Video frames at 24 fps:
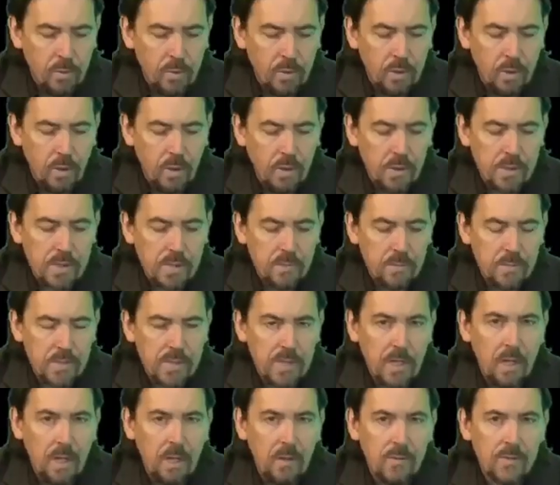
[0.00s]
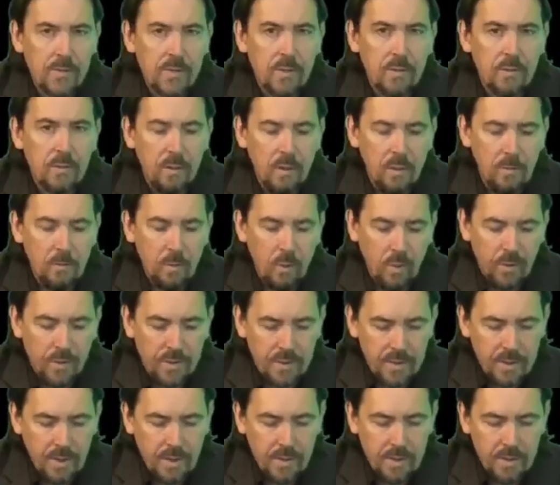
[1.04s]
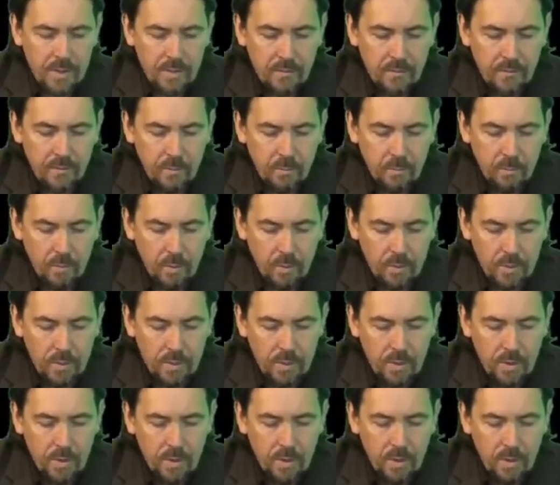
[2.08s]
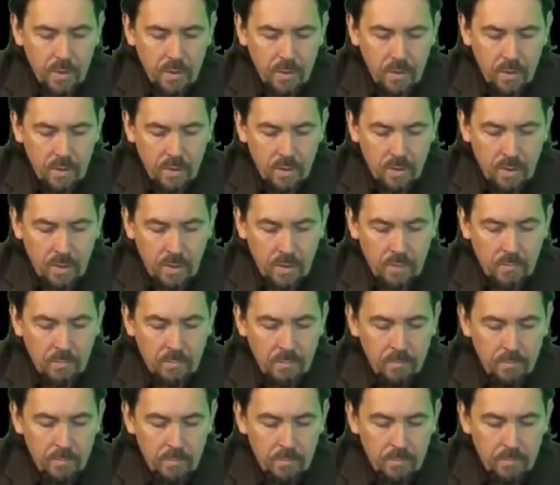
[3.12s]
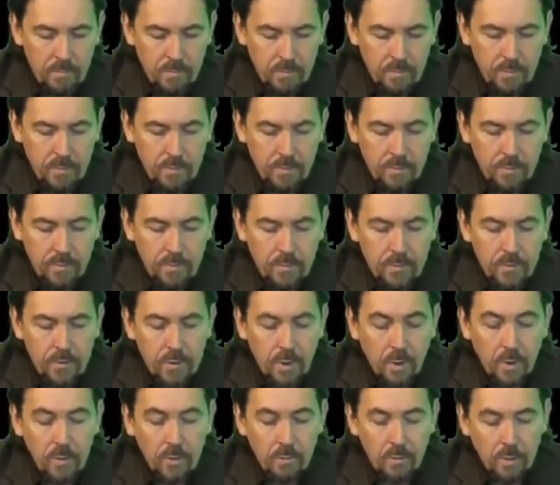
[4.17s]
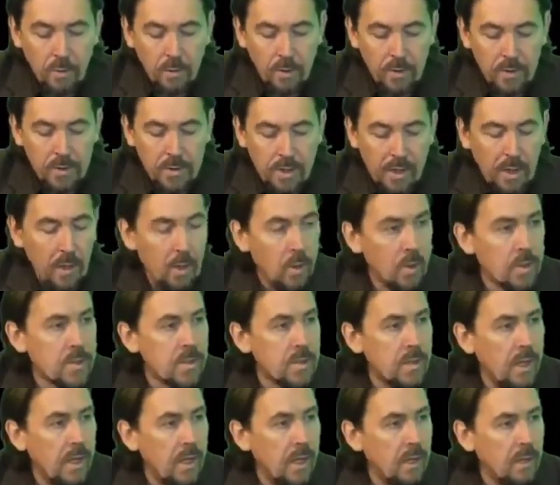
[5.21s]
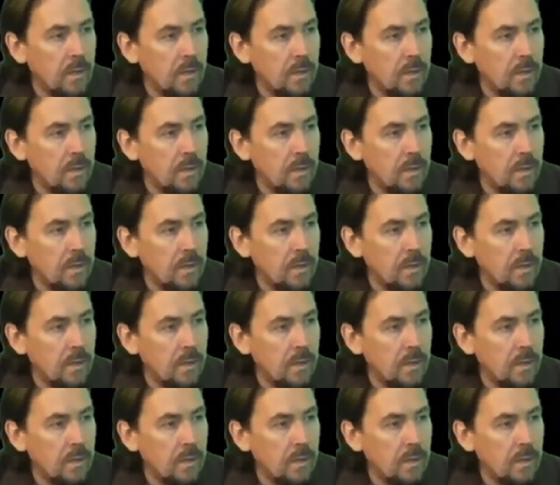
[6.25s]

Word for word: the protocols themselves are a lot more extensive than what um, Joly wrote in well, Dialogues in